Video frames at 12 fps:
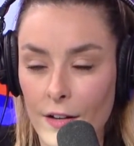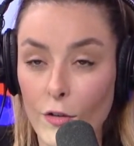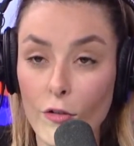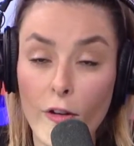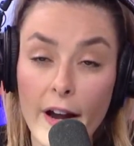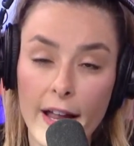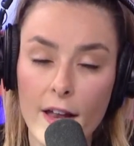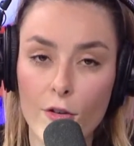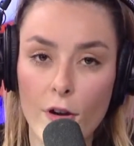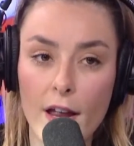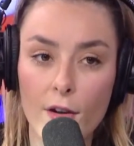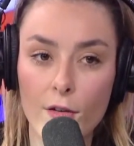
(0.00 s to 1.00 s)
Right.
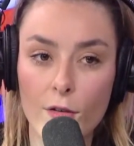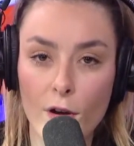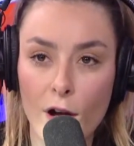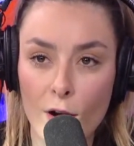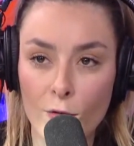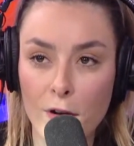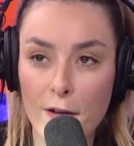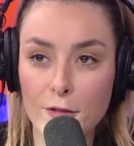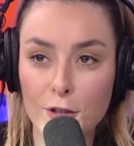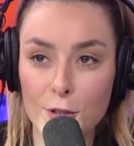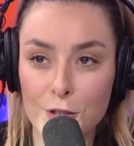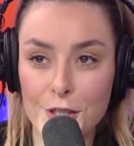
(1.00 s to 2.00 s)
And
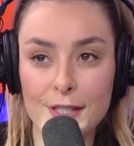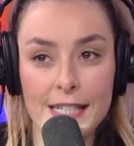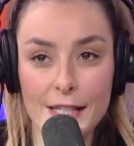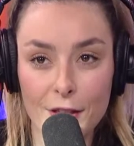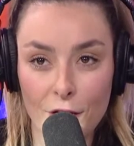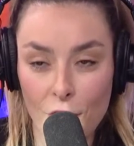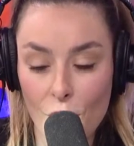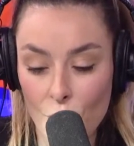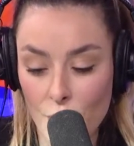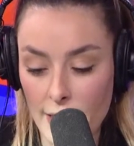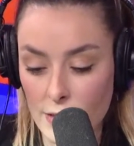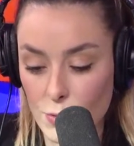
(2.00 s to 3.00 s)
revolutions eat their
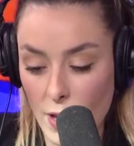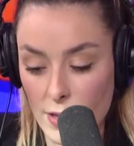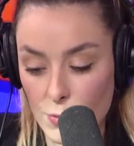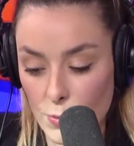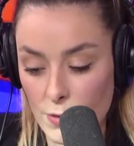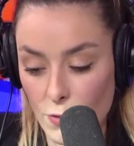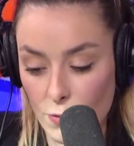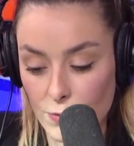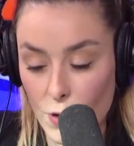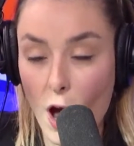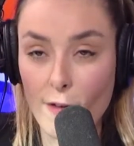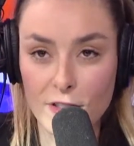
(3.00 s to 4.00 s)
own, as we've
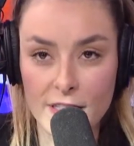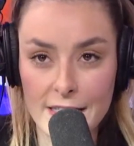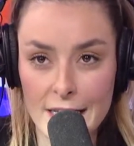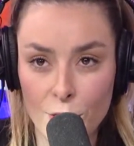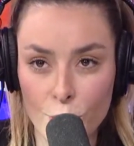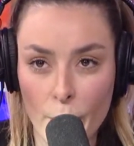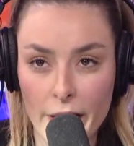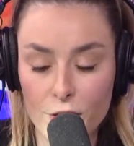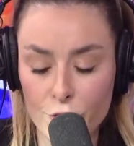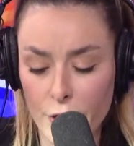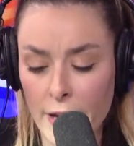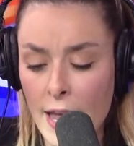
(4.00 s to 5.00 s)
often seen throughout
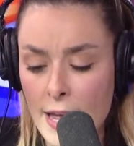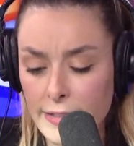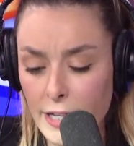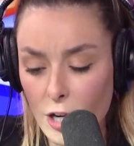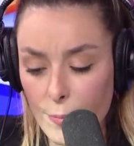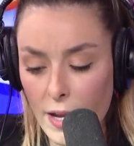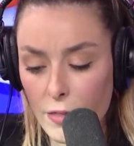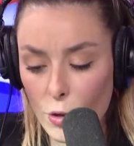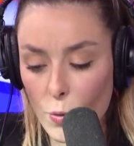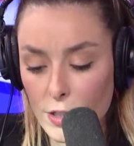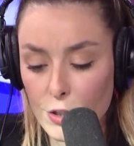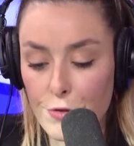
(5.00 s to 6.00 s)
history. Derek, my other
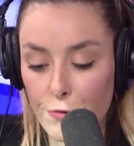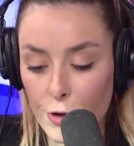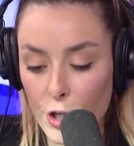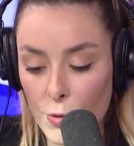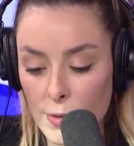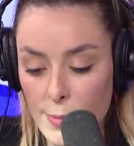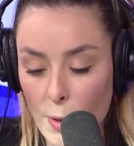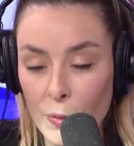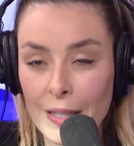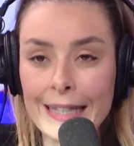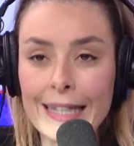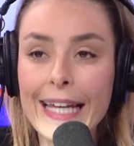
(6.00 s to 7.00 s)
question for you is about
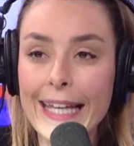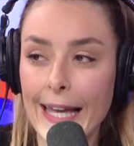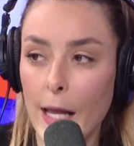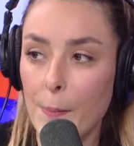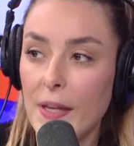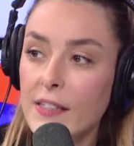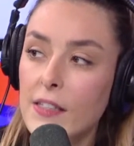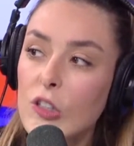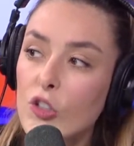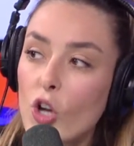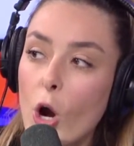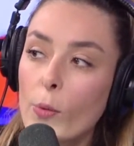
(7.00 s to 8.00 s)
the leaking, because this
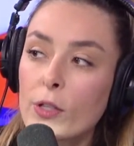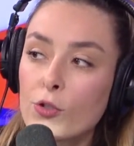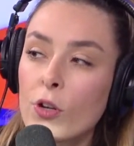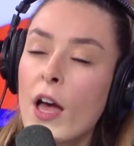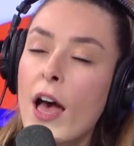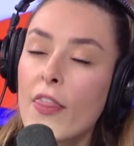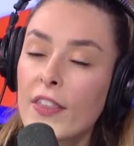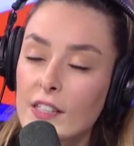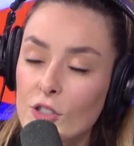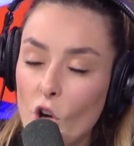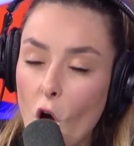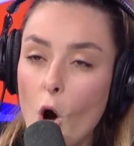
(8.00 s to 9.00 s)
has
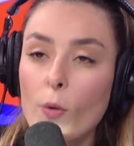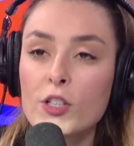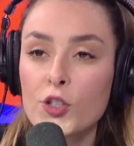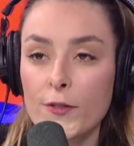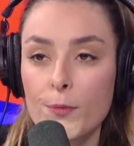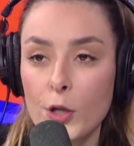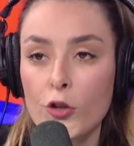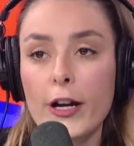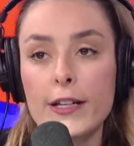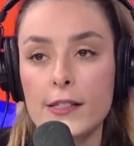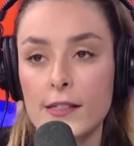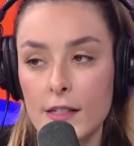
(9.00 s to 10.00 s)
always driven me
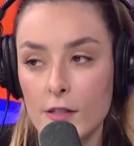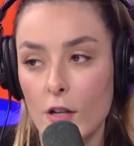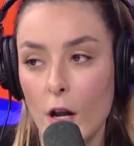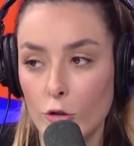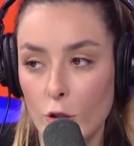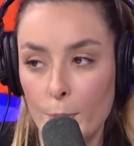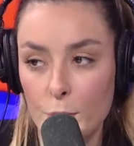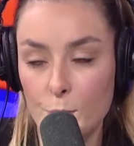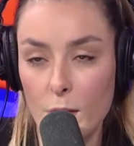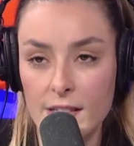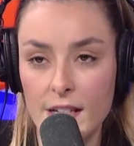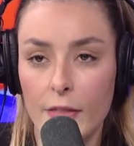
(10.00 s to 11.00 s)
crazy since Donald Trump was
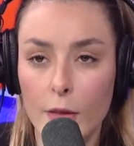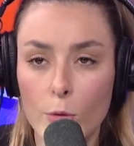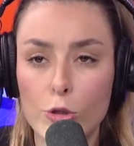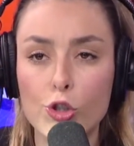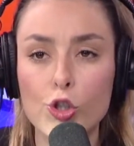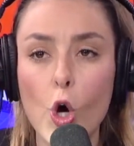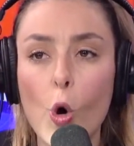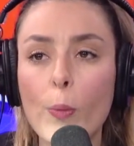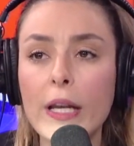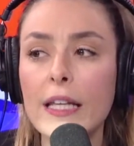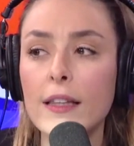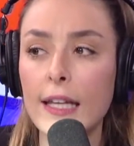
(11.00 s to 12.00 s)
president. There were so
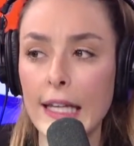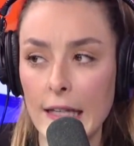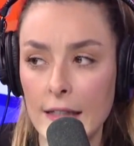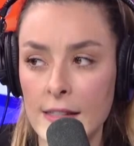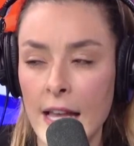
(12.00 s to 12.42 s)
many leaks.